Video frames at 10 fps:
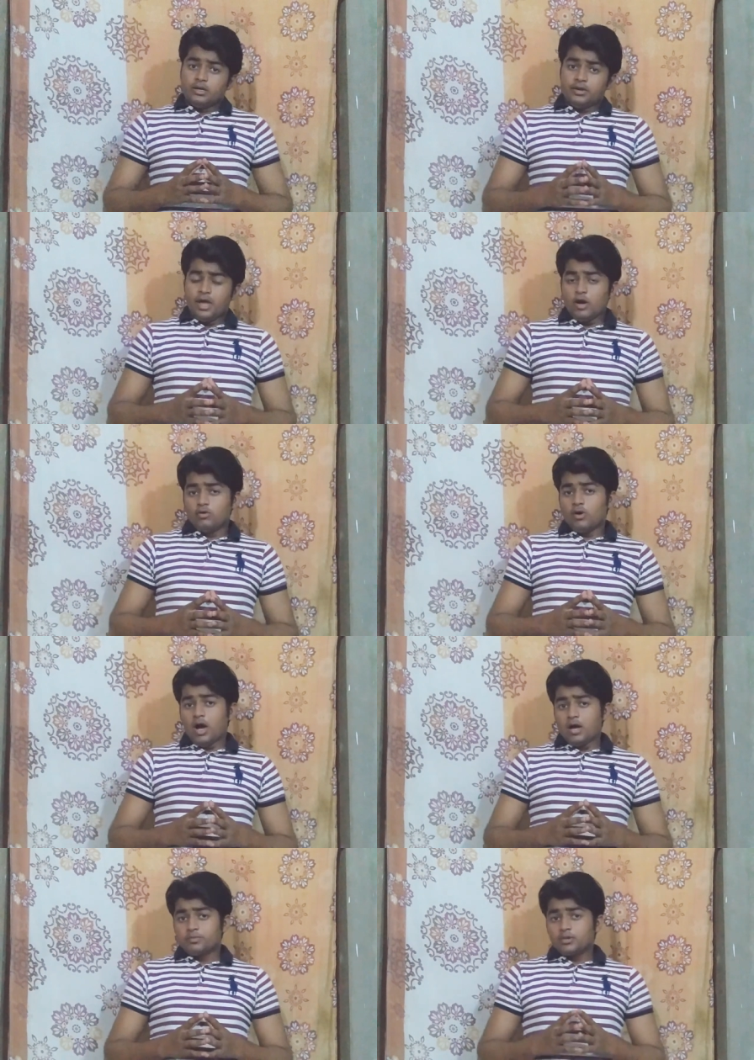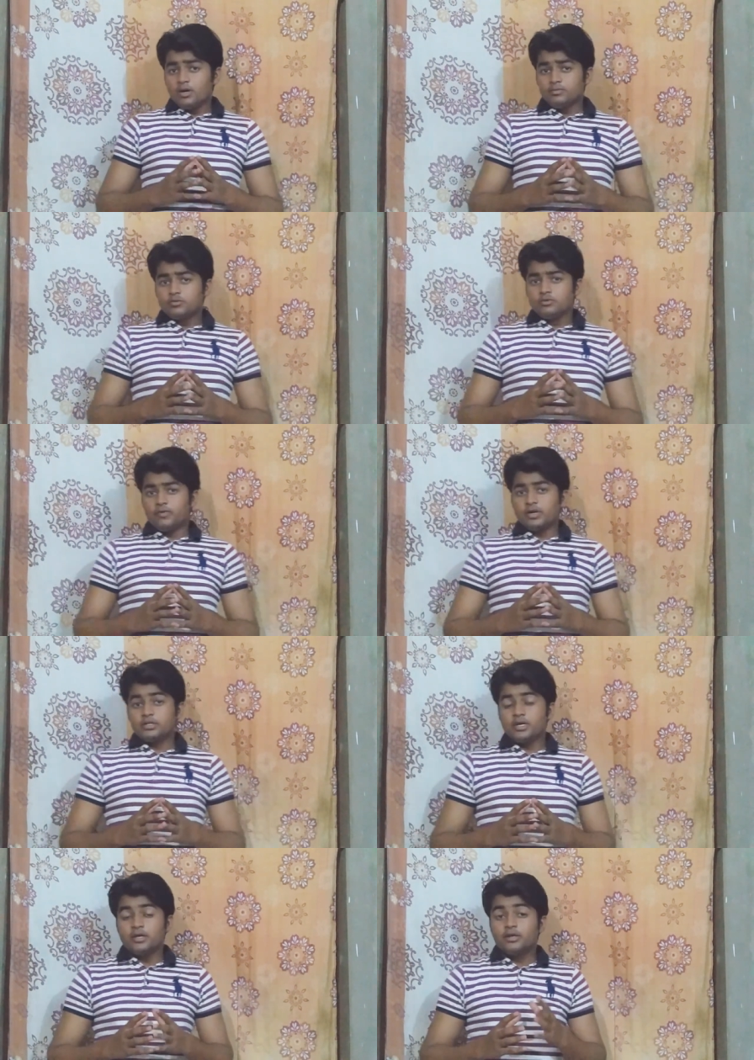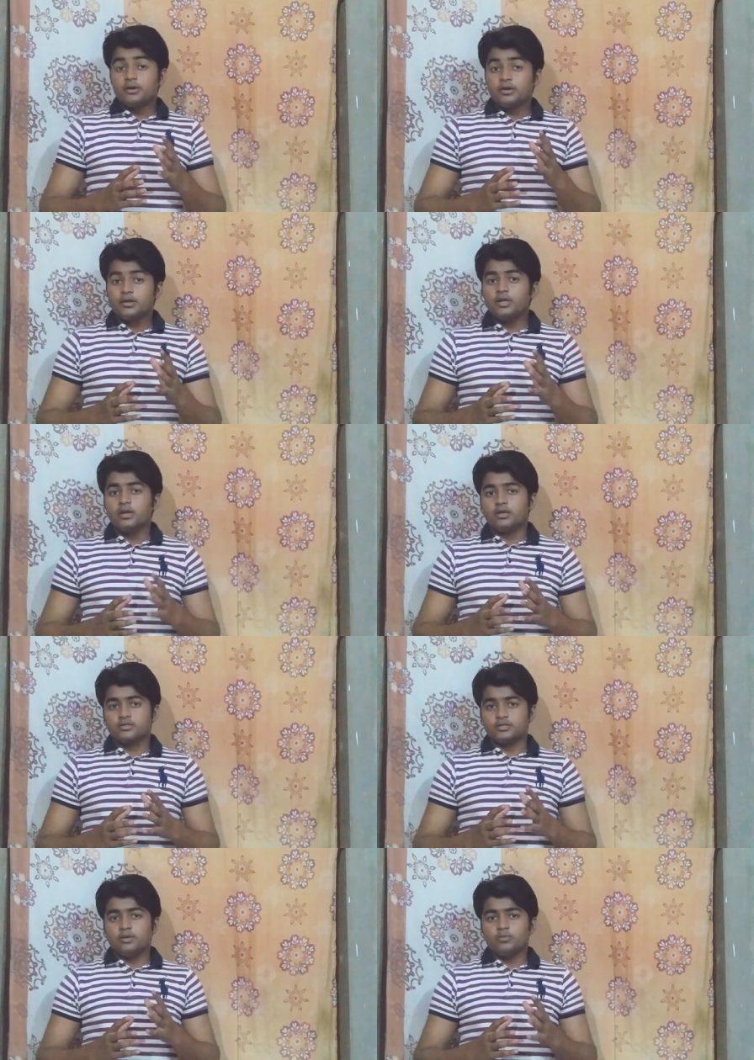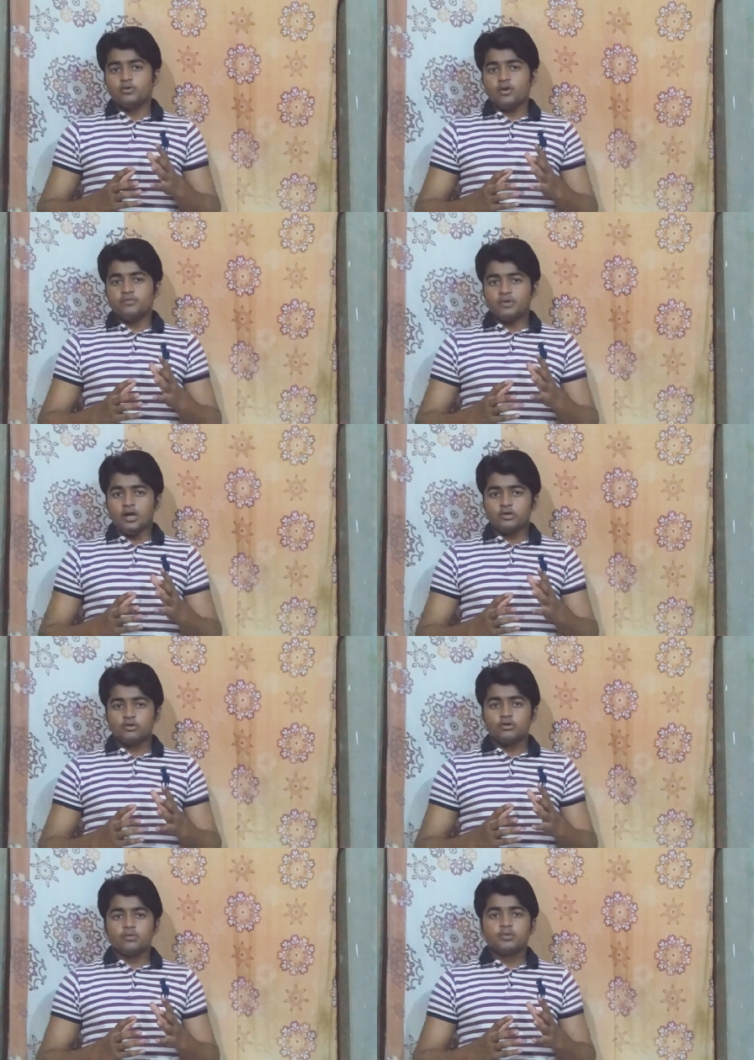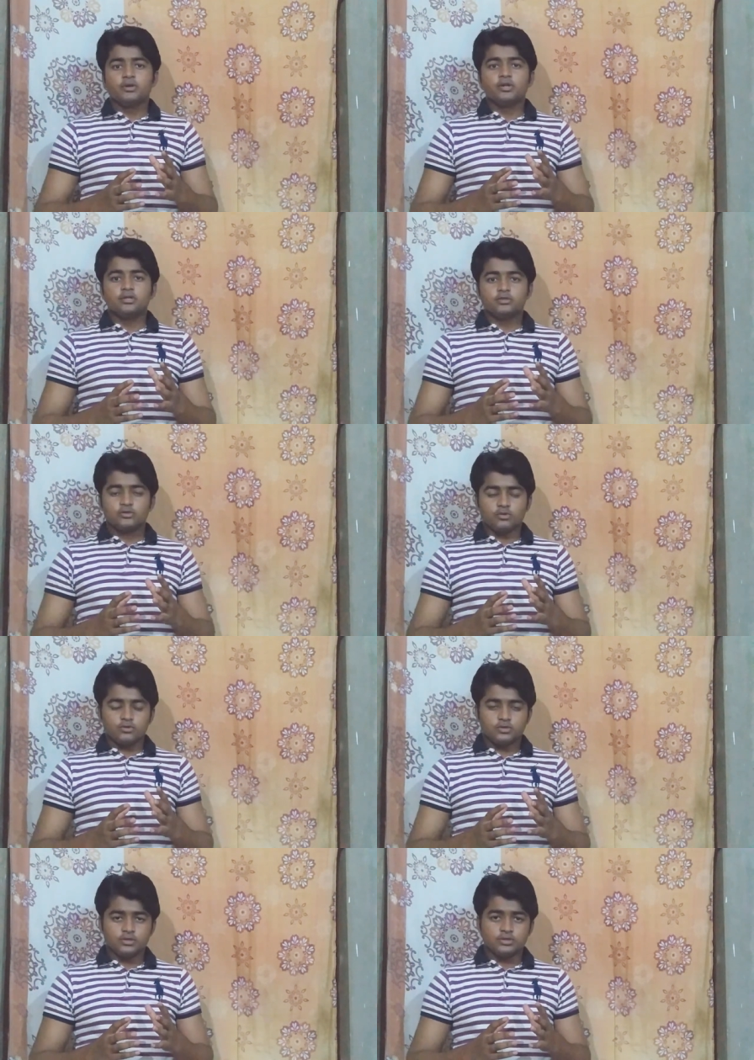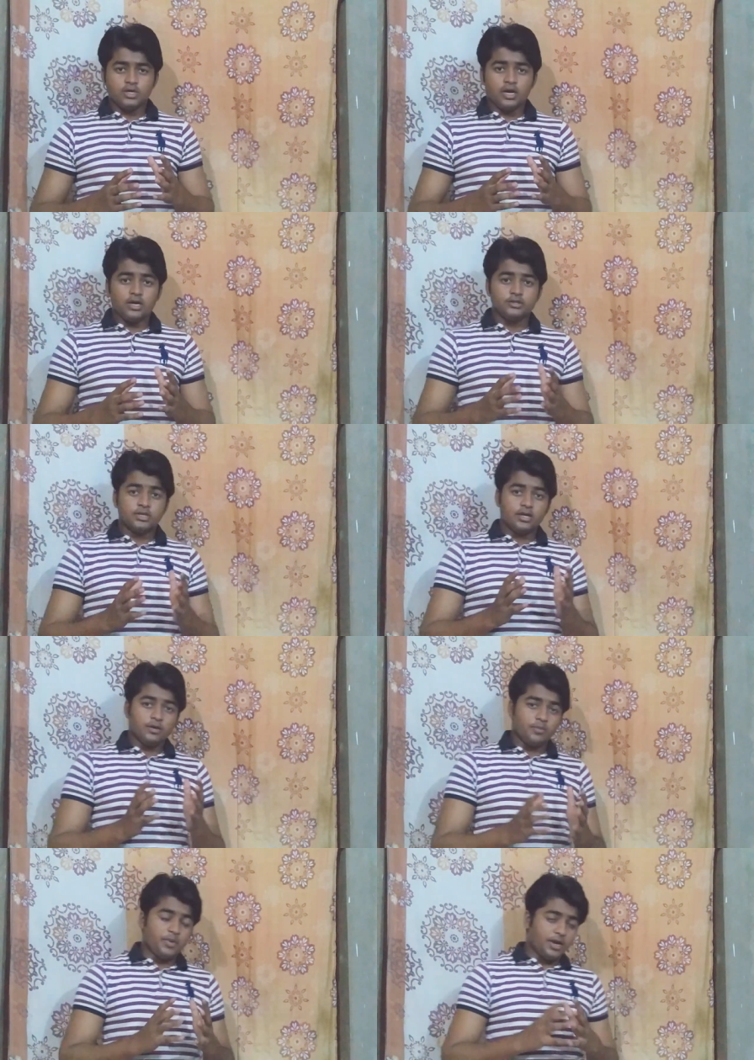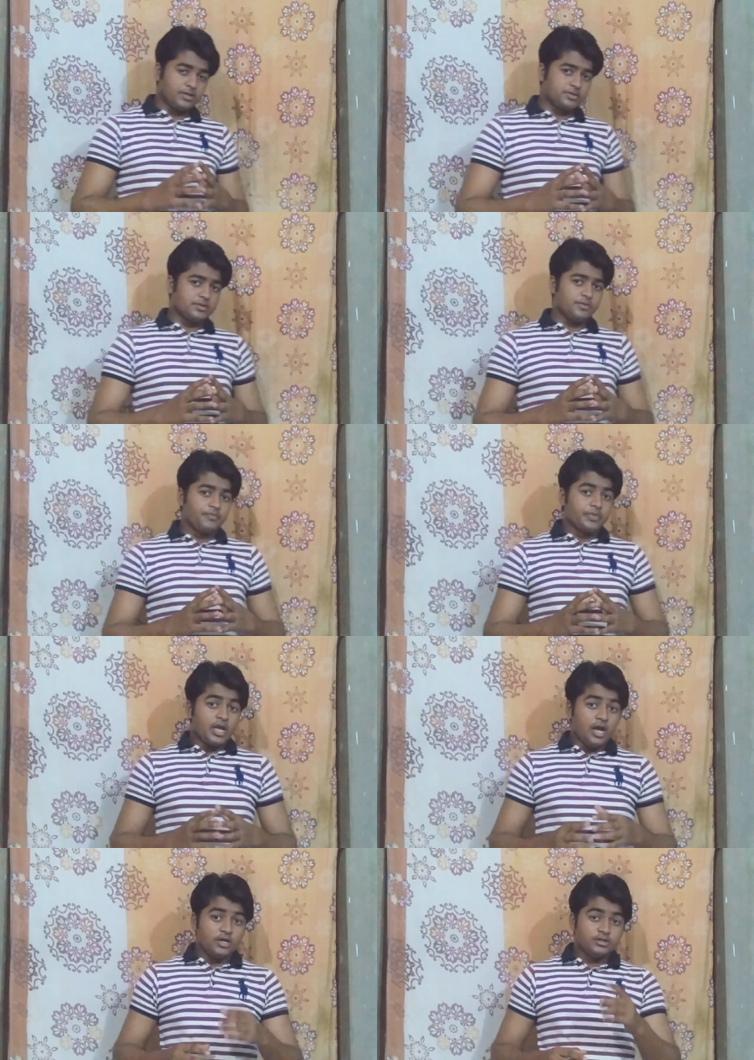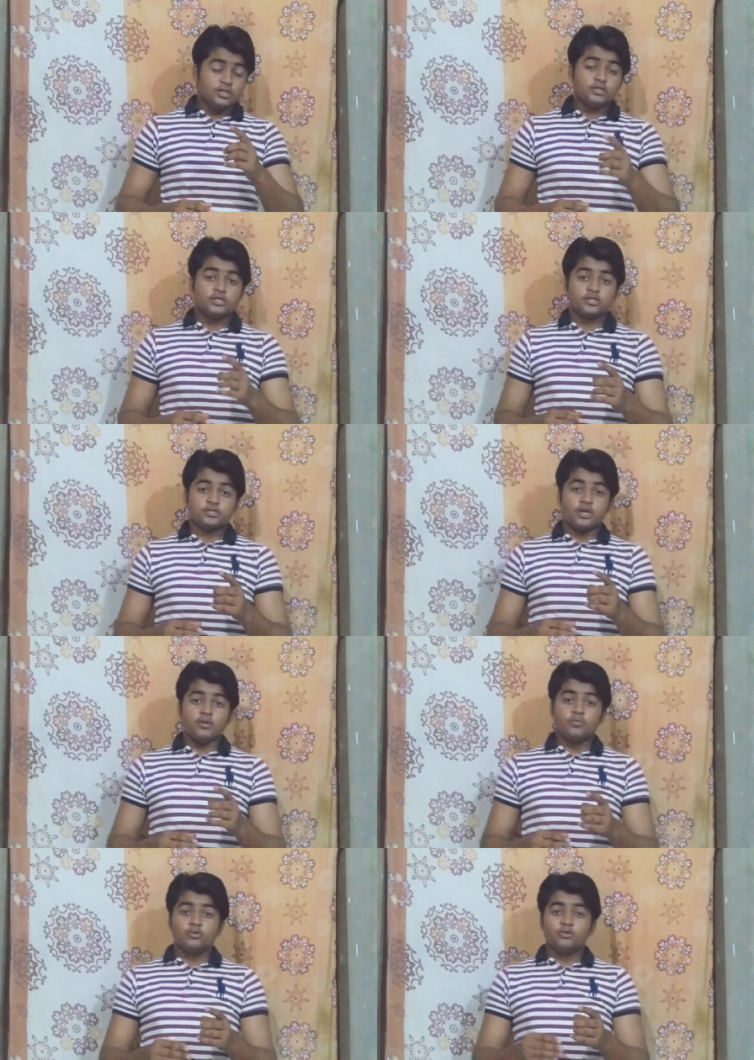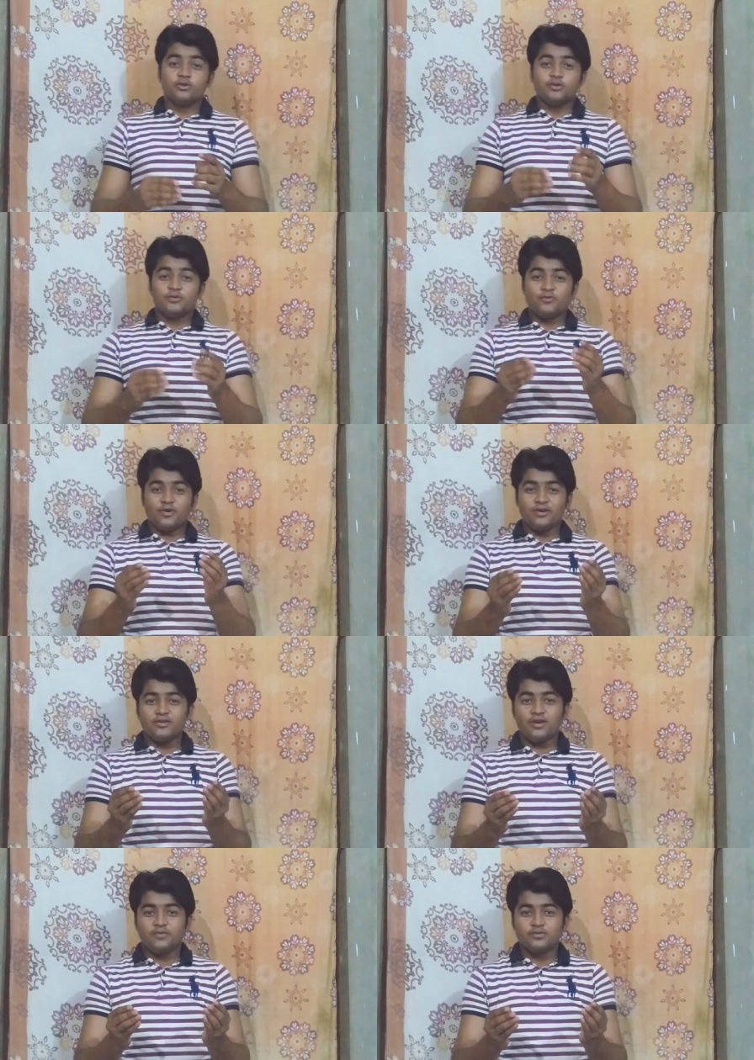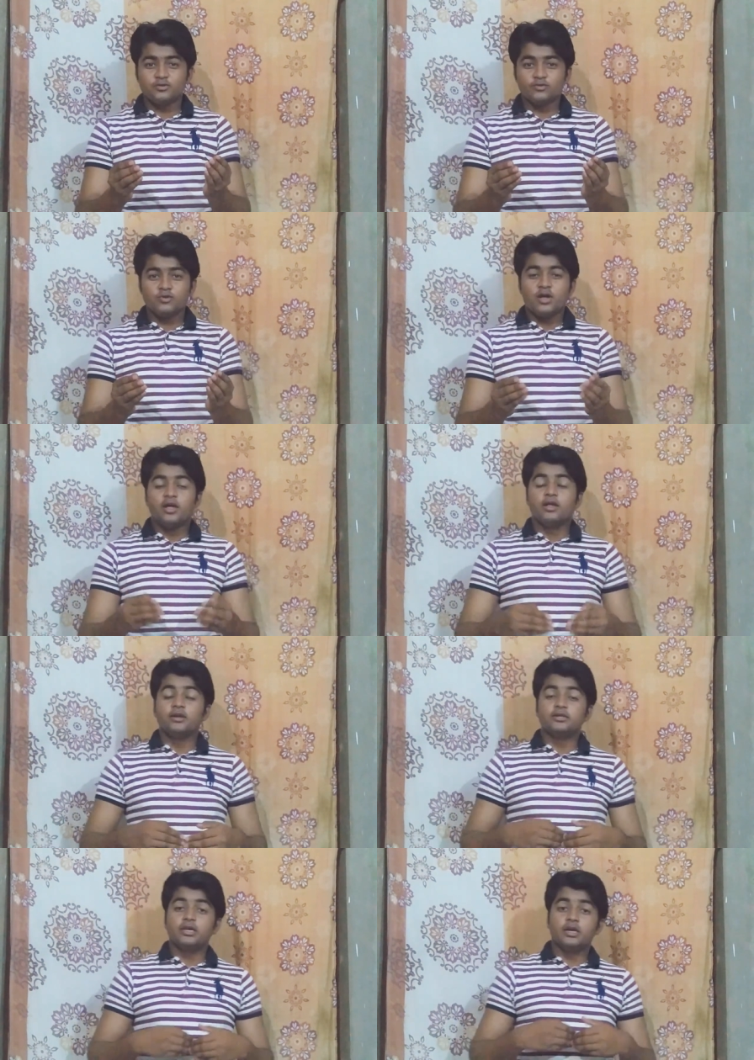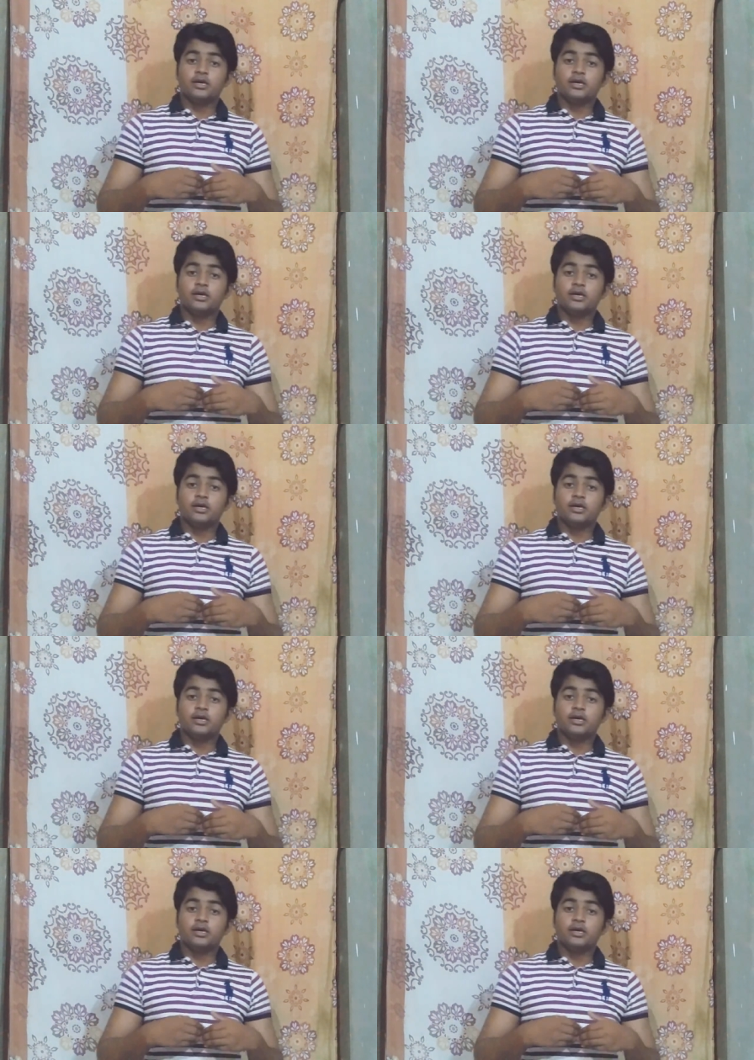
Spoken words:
Now I am come toward the real example of non-renewable energy sources and their impacts. And this example in front of you and